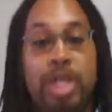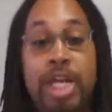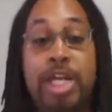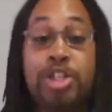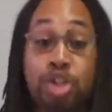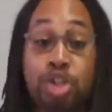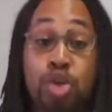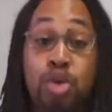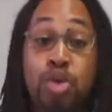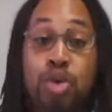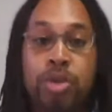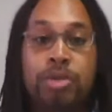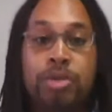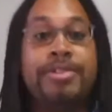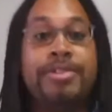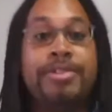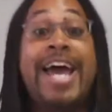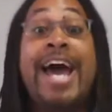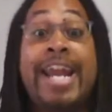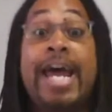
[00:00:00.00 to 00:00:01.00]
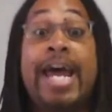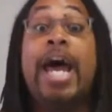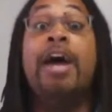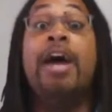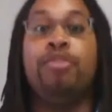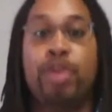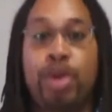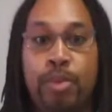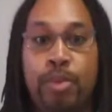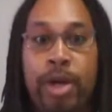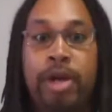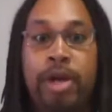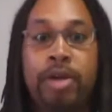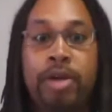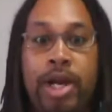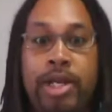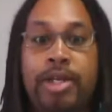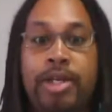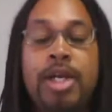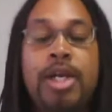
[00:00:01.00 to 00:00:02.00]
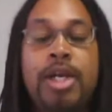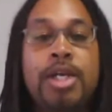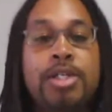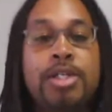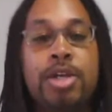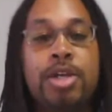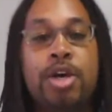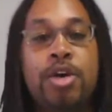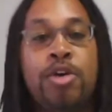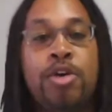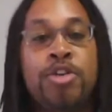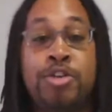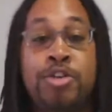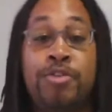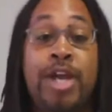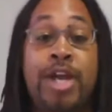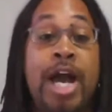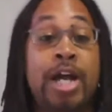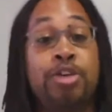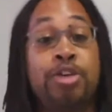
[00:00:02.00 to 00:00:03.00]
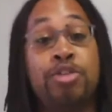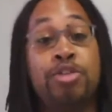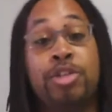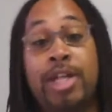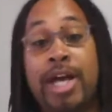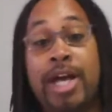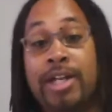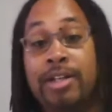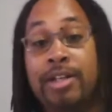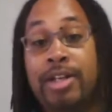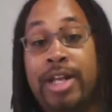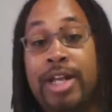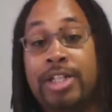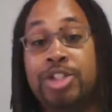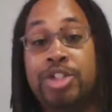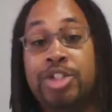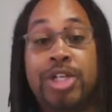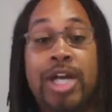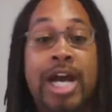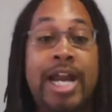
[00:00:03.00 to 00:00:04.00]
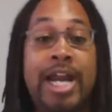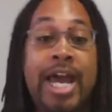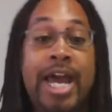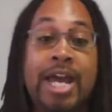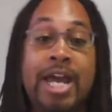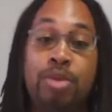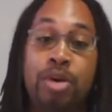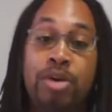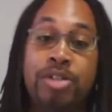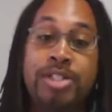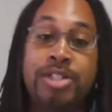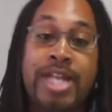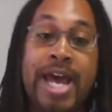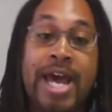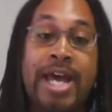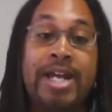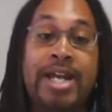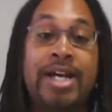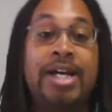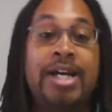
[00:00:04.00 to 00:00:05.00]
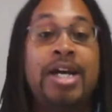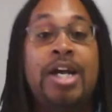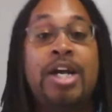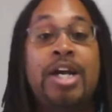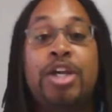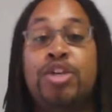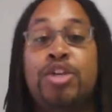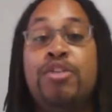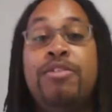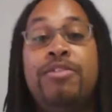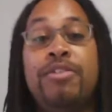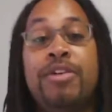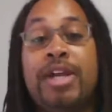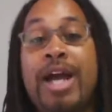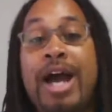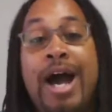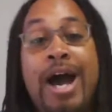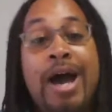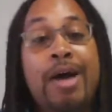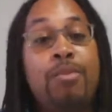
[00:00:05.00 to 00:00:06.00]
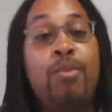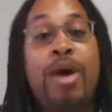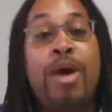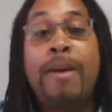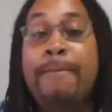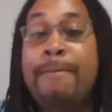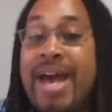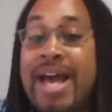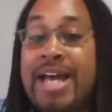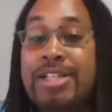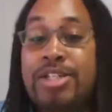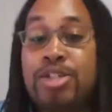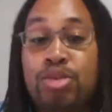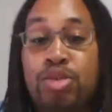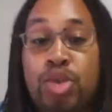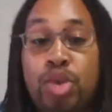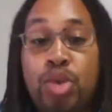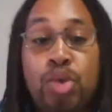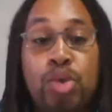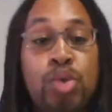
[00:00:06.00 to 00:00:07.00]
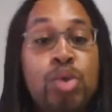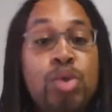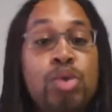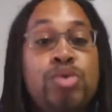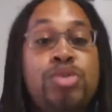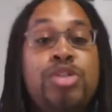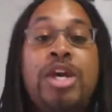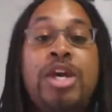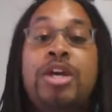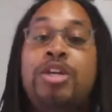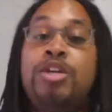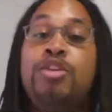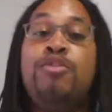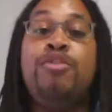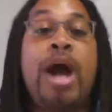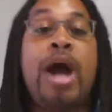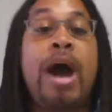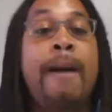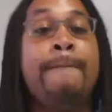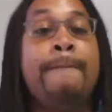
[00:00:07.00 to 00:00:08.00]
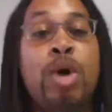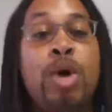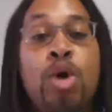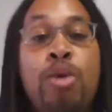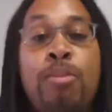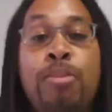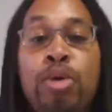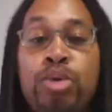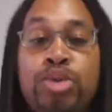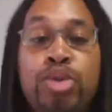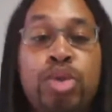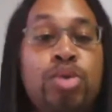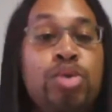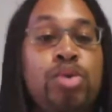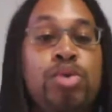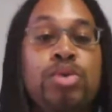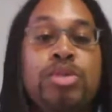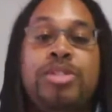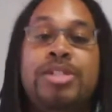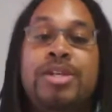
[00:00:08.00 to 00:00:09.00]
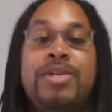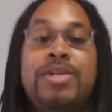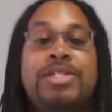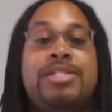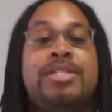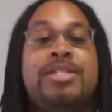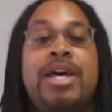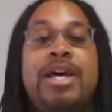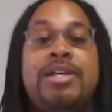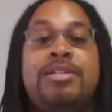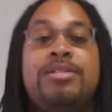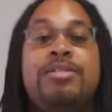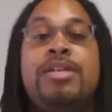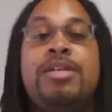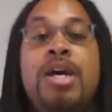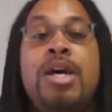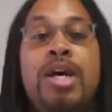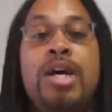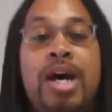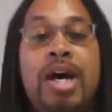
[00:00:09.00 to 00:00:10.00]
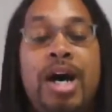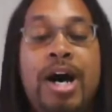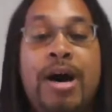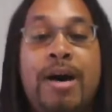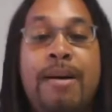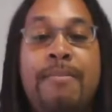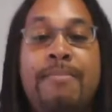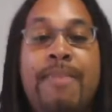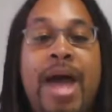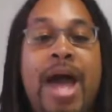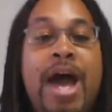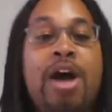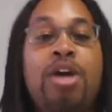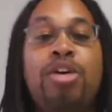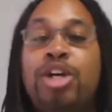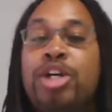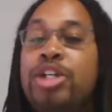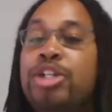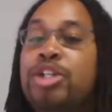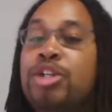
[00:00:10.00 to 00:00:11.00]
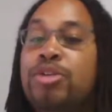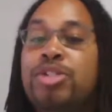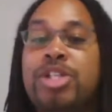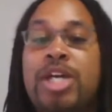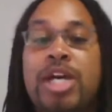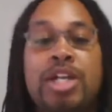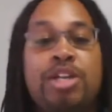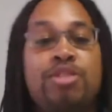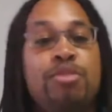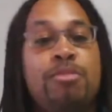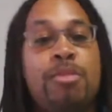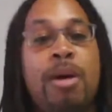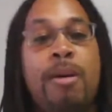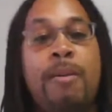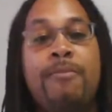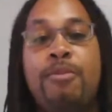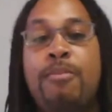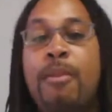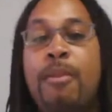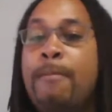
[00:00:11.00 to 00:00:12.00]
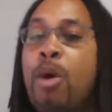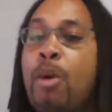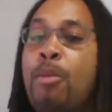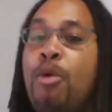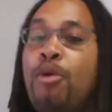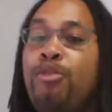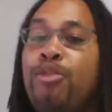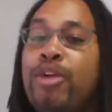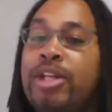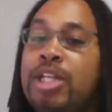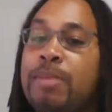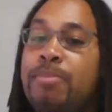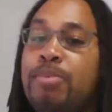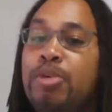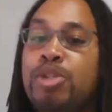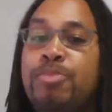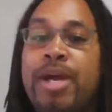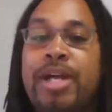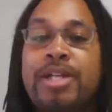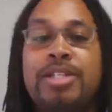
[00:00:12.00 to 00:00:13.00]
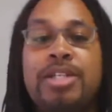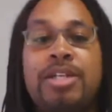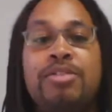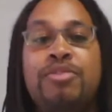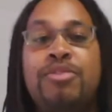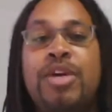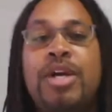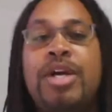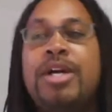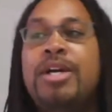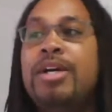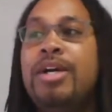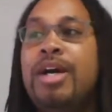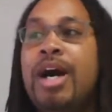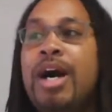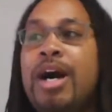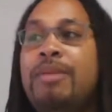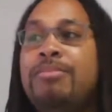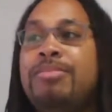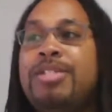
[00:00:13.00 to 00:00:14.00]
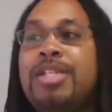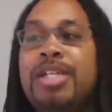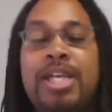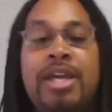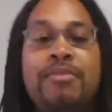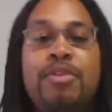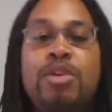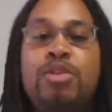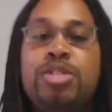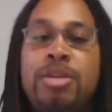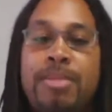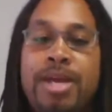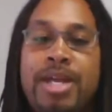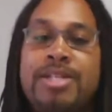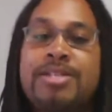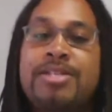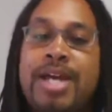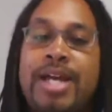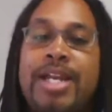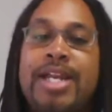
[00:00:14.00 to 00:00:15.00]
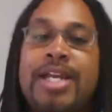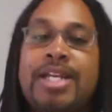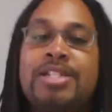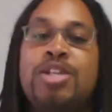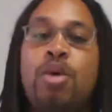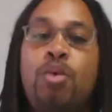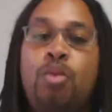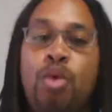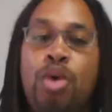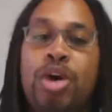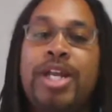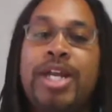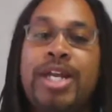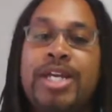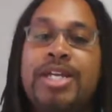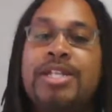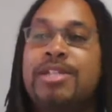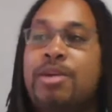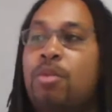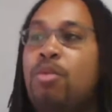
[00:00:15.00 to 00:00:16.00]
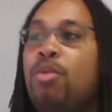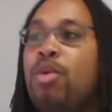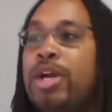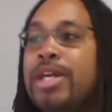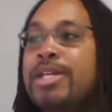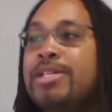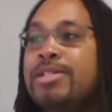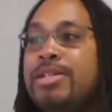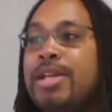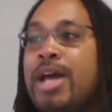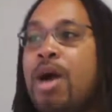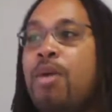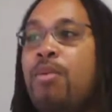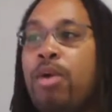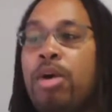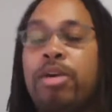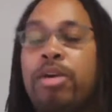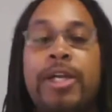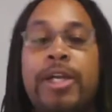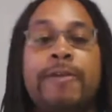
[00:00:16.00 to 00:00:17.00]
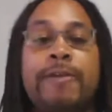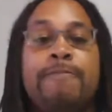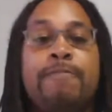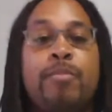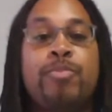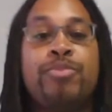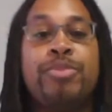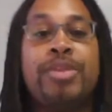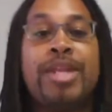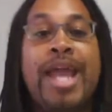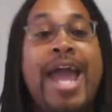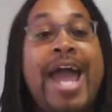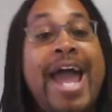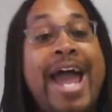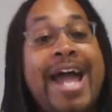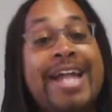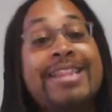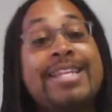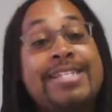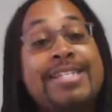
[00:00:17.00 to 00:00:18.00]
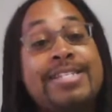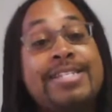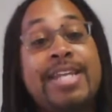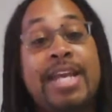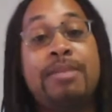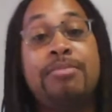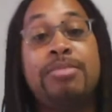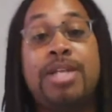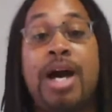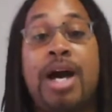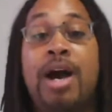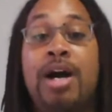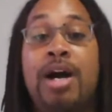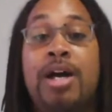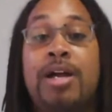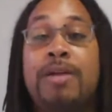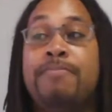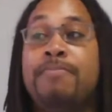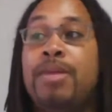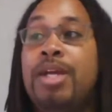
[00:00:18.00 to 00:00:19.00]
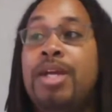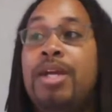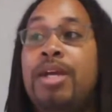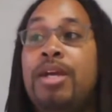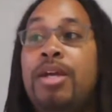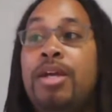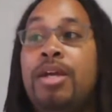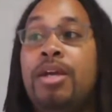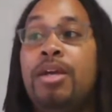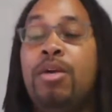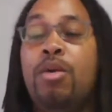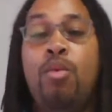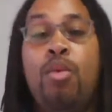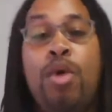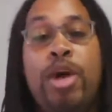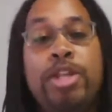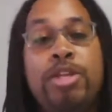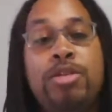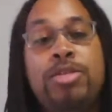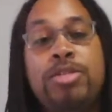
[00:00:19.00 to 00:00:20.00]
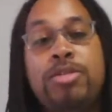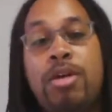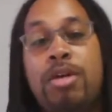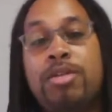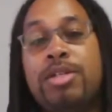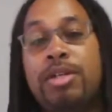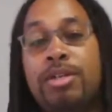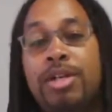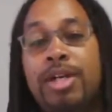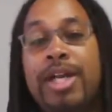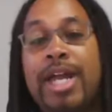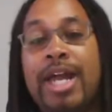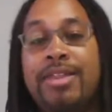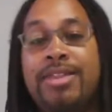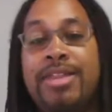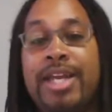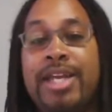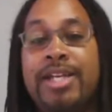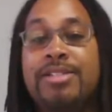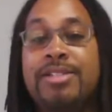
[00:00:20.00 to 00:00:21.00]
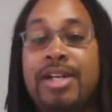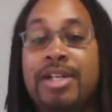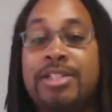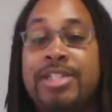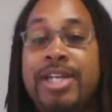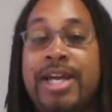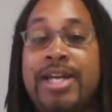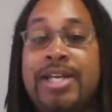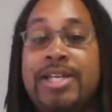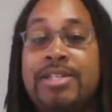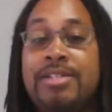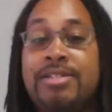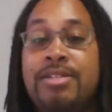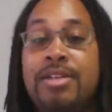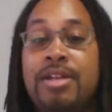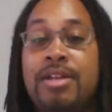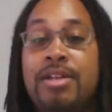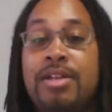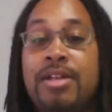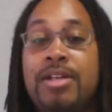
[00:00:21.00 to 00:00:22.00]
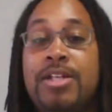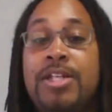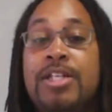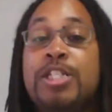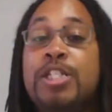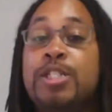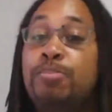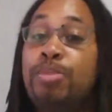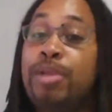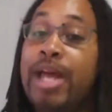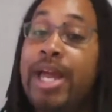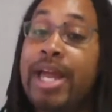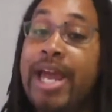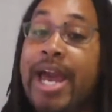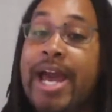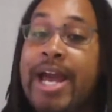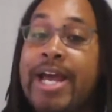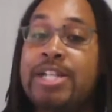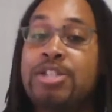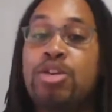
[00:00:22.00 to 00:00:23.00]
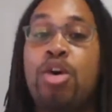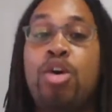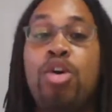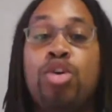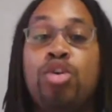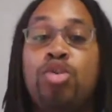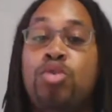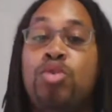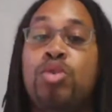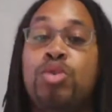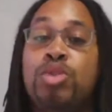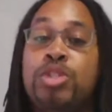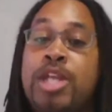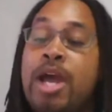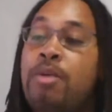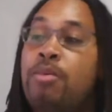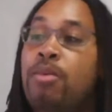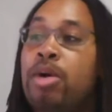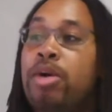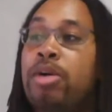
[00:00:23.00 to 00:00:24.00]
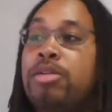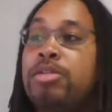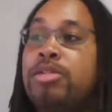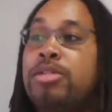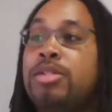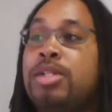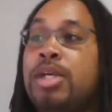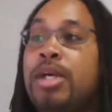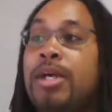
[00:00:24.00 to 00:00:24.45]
it's Google data everywhere, right? So you've got Google Analytics, you got AdWords data, you even got webmaster tools, you've got mobile tools to assess how good your site is from a mobile-friendly perspective, to give you some insight into what is and what is not working. At the same time, when you start to look at things such as display ads on Google's networks,